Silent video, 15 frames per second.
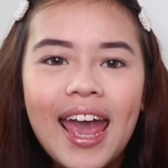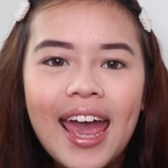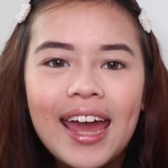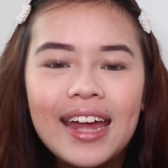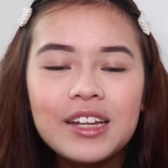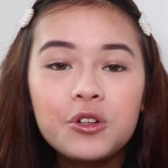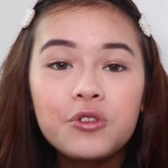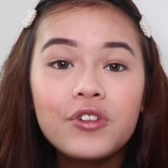
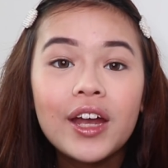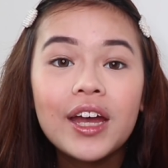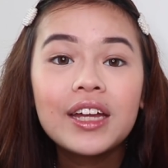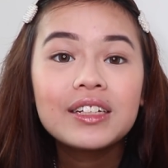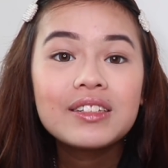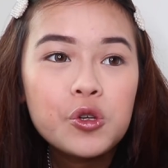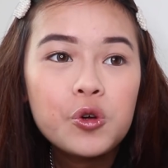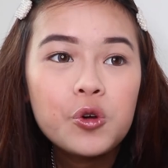And don't
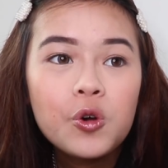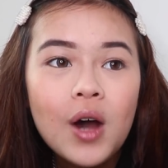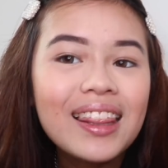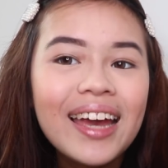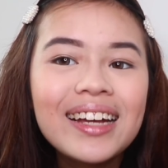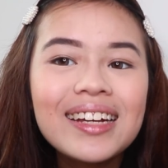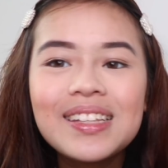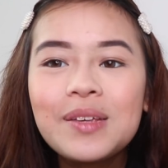forget to
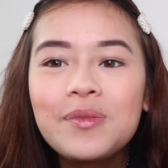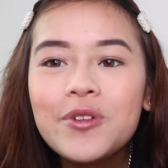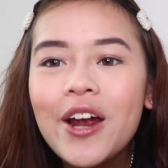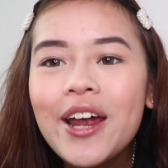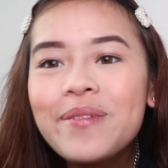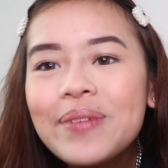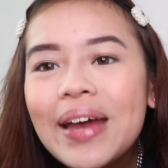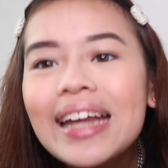like,
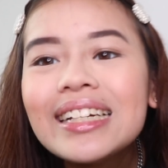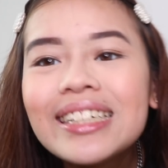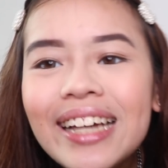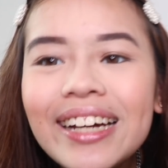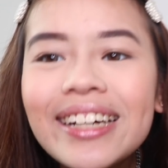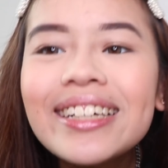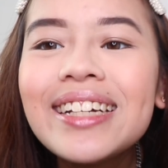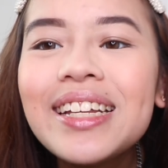subscribe, and
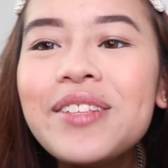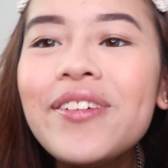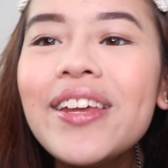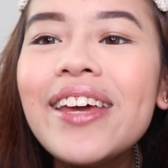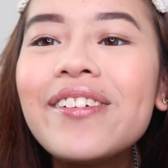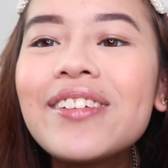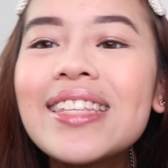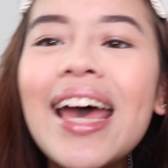share this
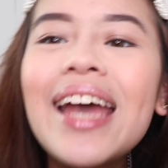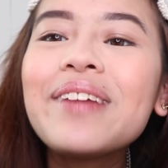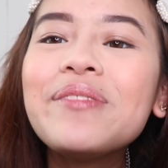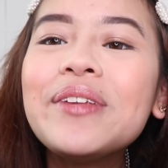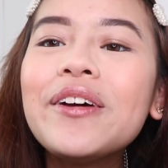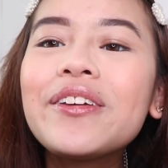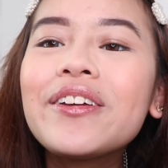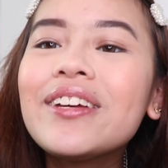video. Tag
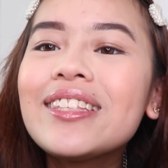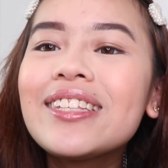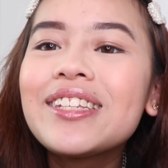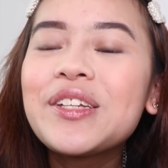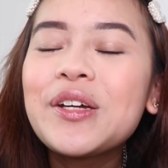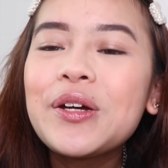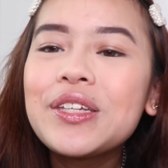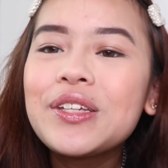me on your
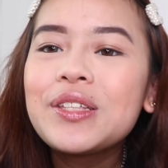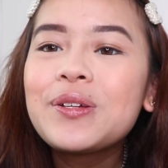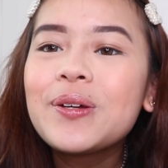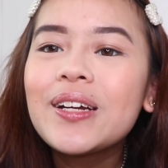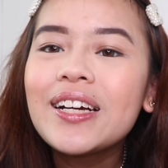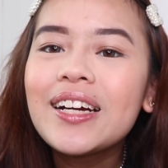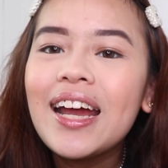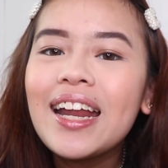Insta stories or
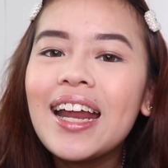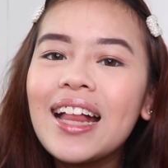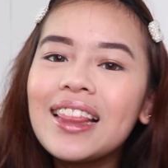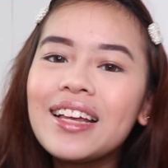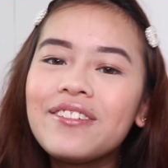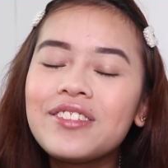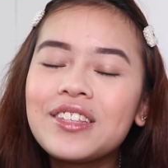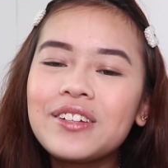Twitter, and I
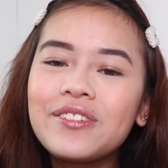love